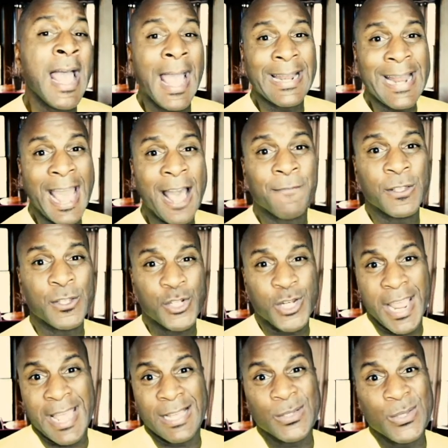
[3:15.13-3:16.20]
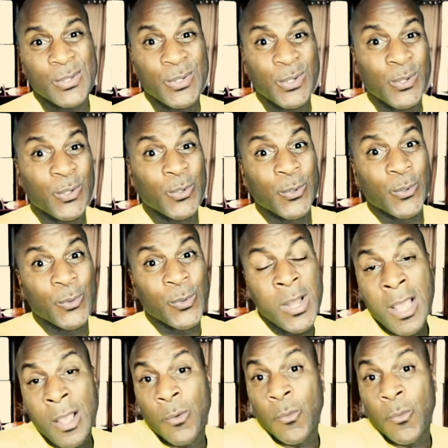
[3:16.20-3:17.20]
and have the chance to